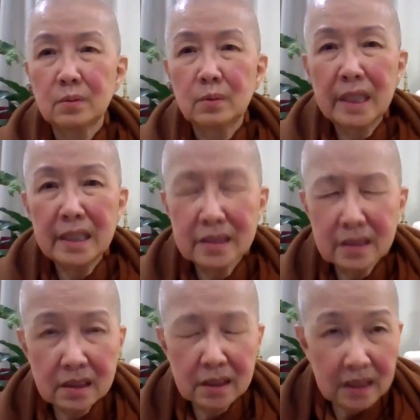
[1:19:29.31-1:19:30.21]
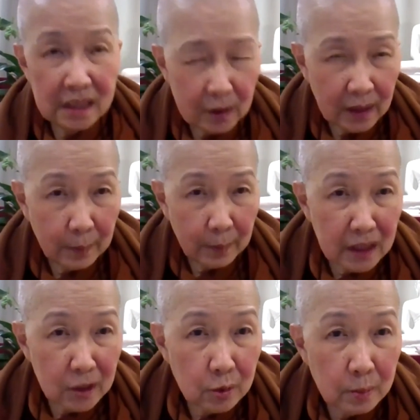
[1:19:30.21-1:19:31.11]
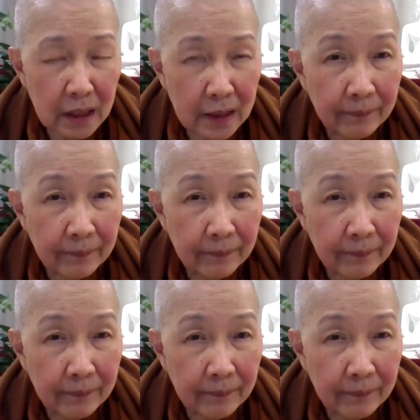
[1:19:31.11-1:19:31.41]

Why is this thing still happening to me?